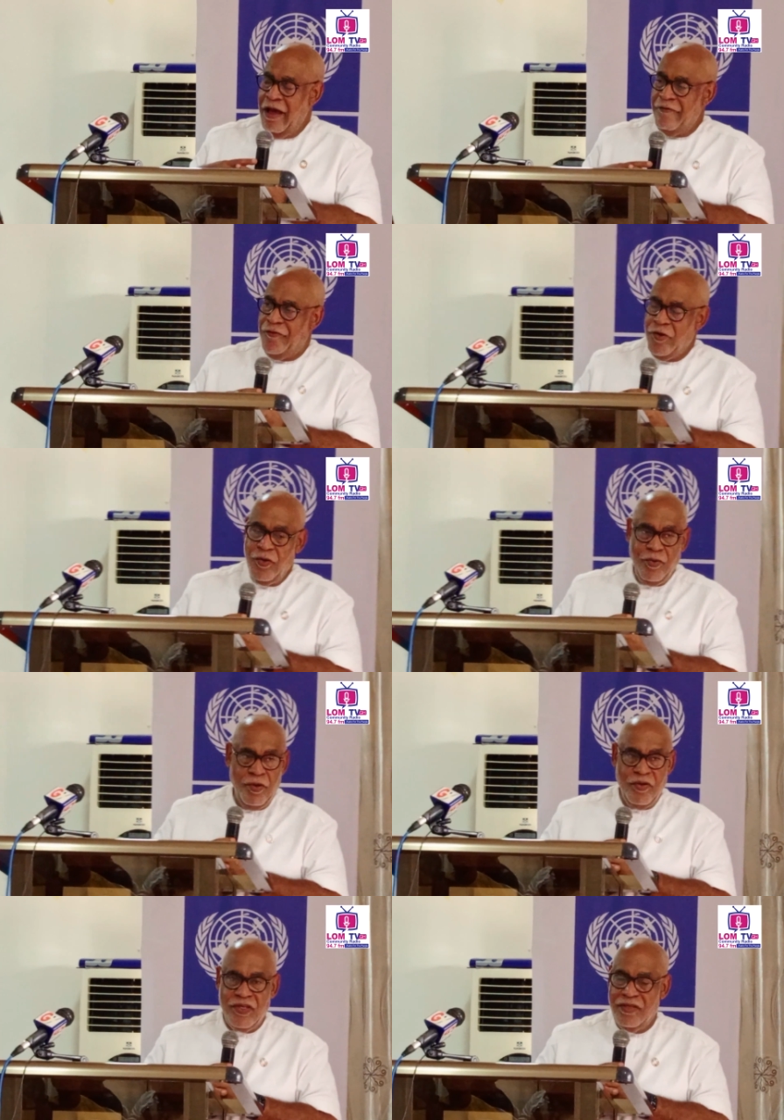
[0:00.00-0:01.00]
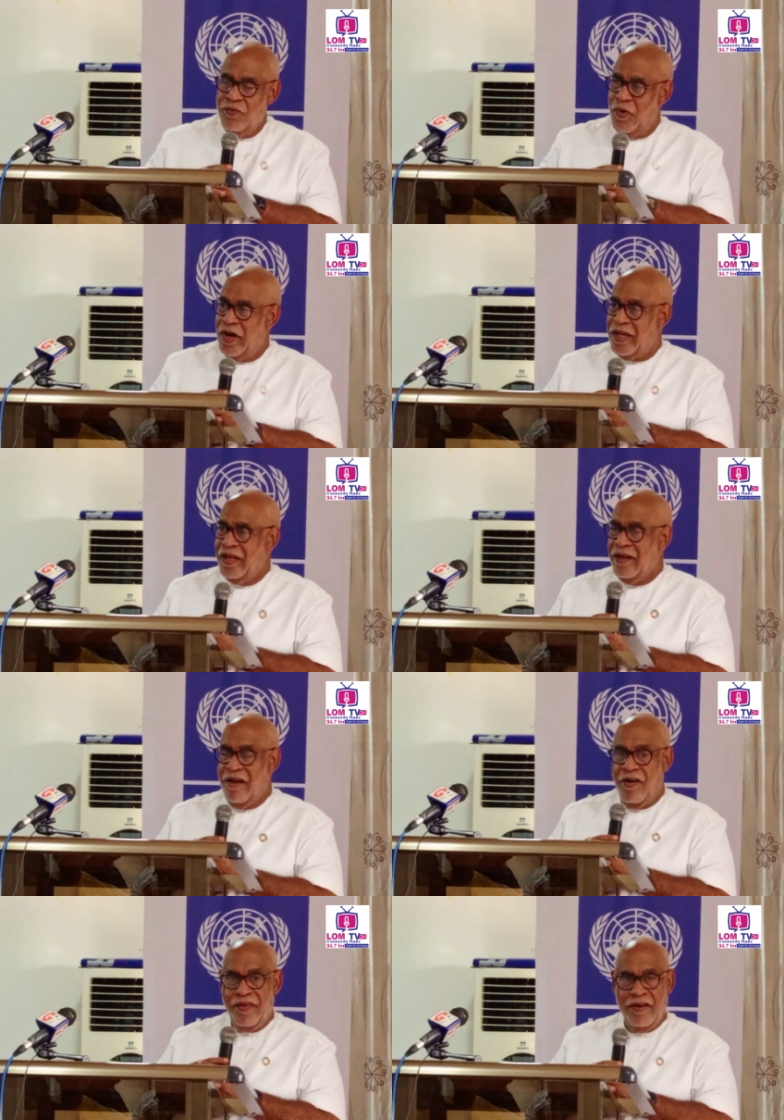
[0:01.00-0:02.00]
And for you, those
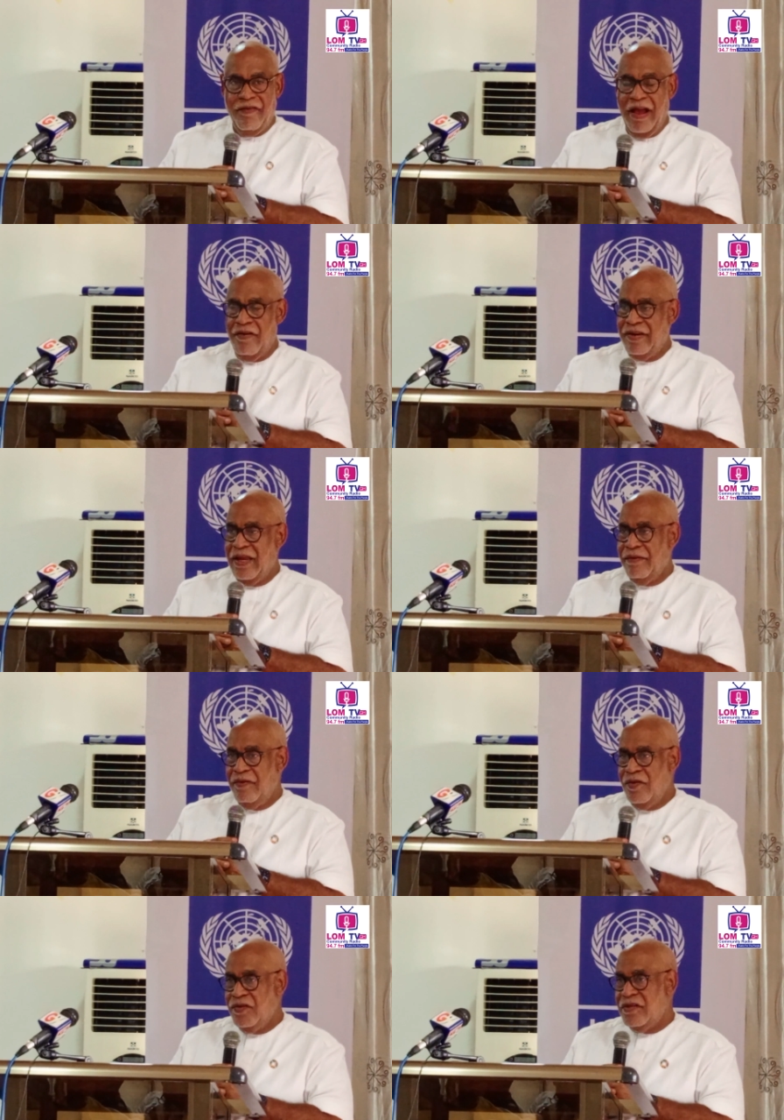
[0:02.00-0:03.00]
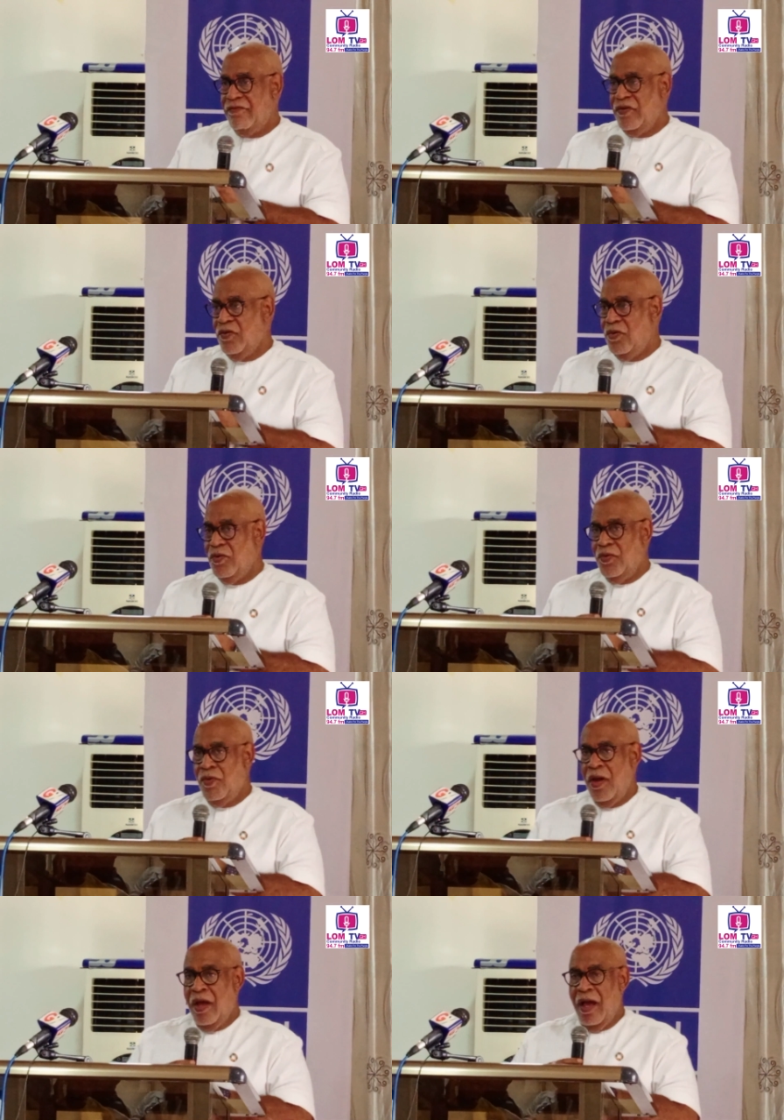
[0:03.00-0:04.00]
working on the ground, and those of you
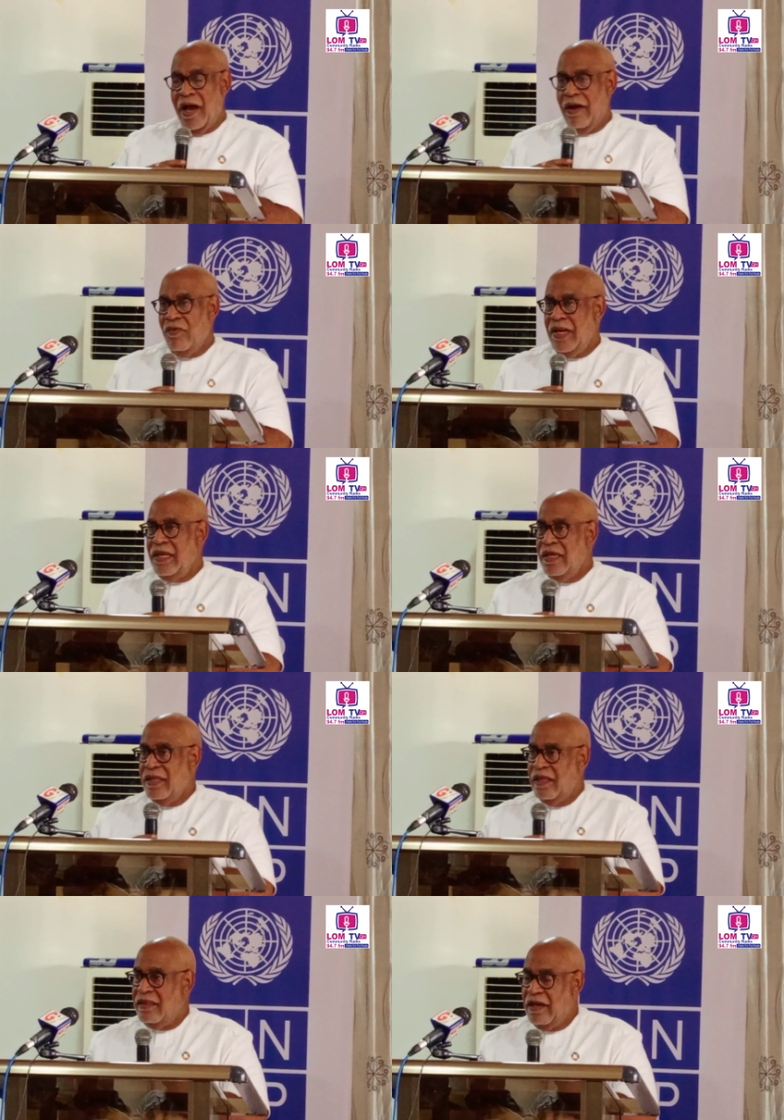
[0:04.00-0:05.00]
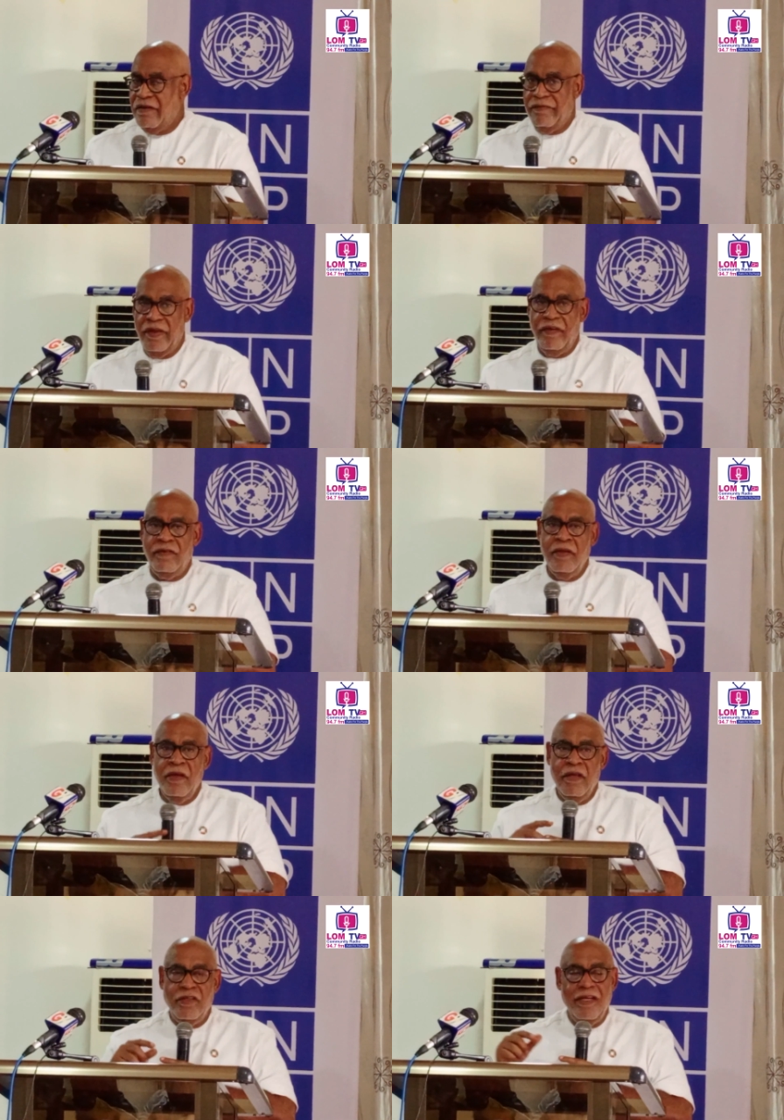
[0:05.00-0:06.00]
who are really in the thick of this,
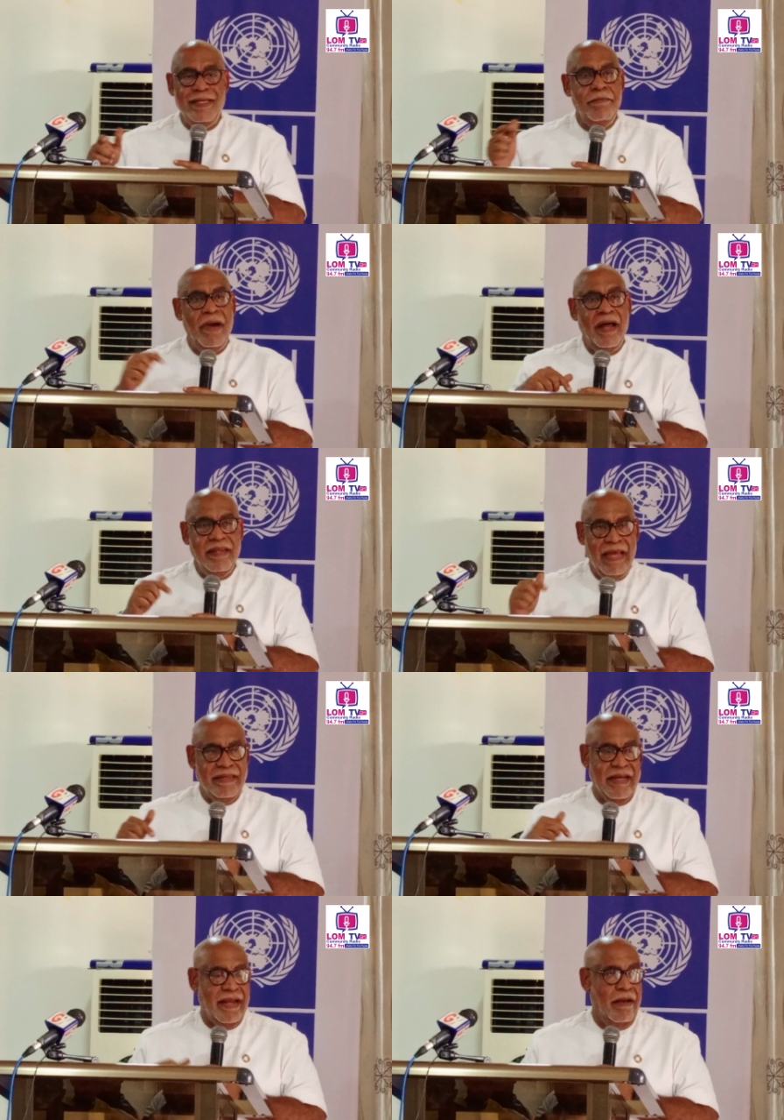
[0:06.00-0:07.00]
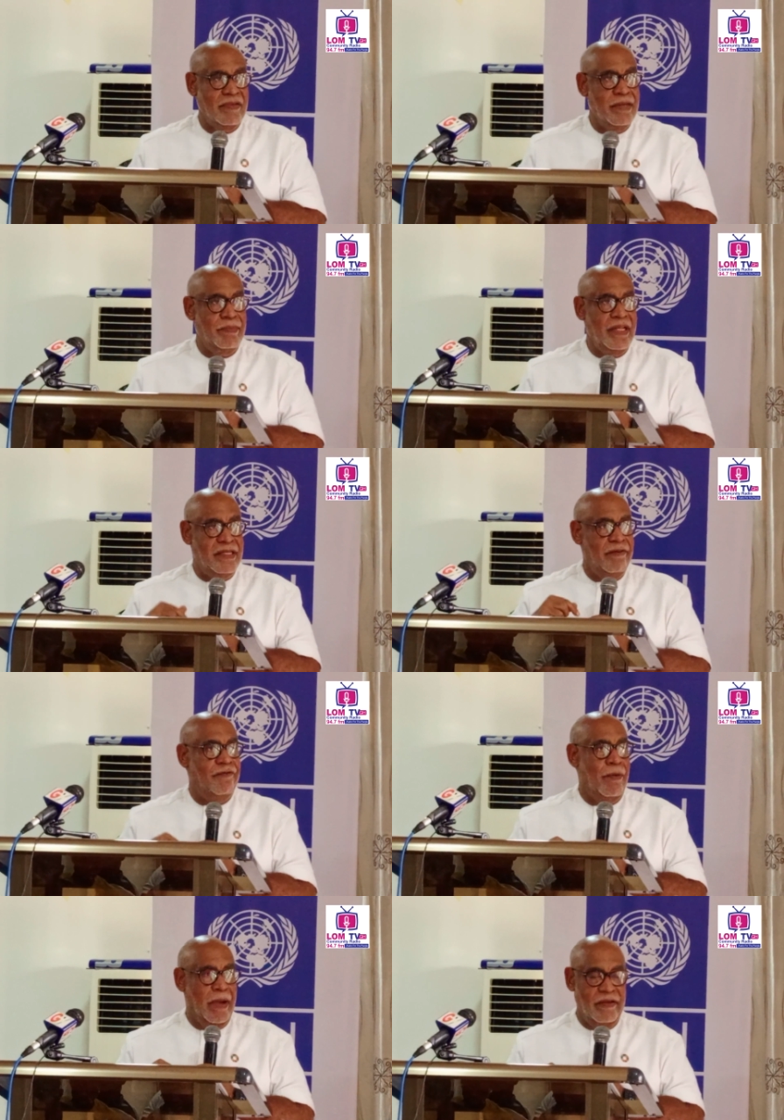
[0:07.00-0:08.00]
to demand that accountability
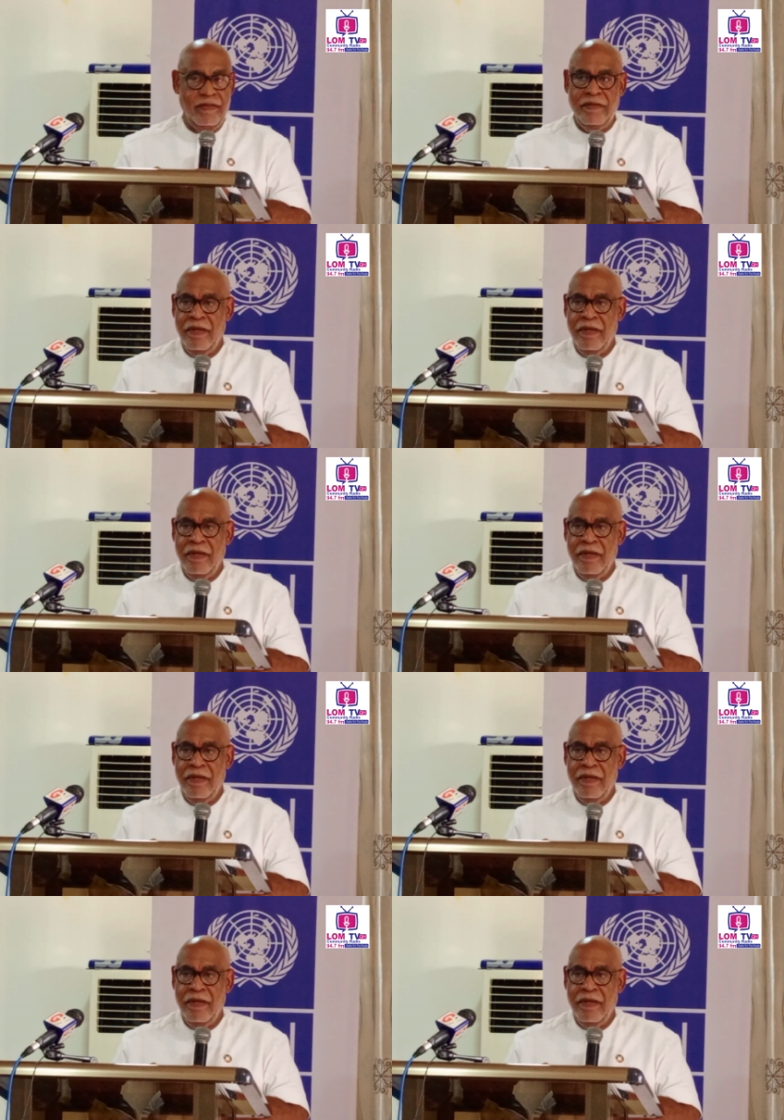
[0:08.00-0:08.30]
from us,